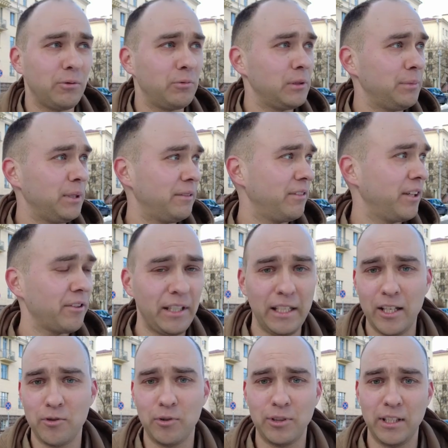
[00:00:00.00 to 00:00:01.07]
It will be very
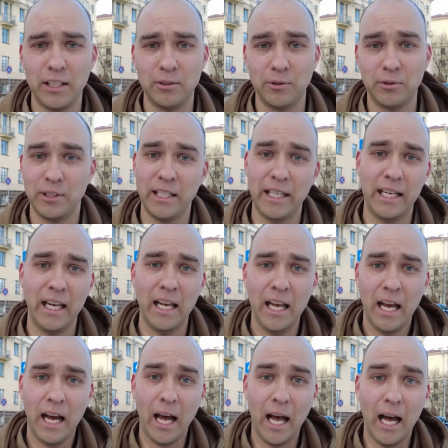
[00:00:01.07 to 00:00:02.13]
interesting to see
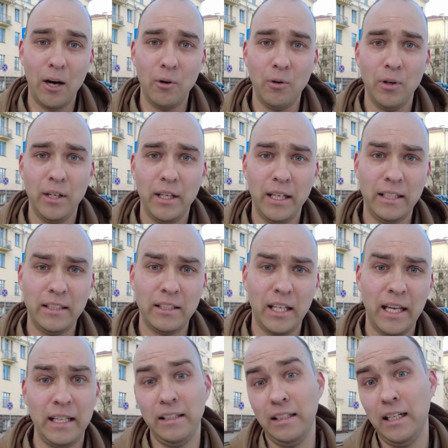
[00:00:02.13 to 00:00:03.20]
how it
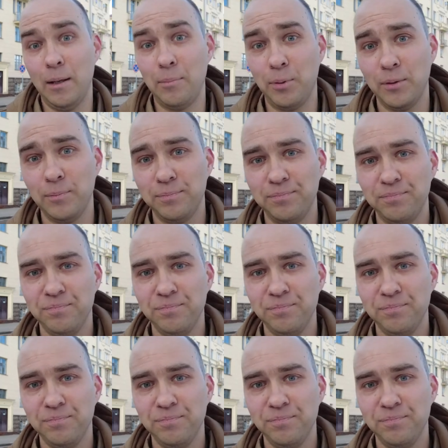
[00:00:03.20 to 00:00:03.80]
ended up.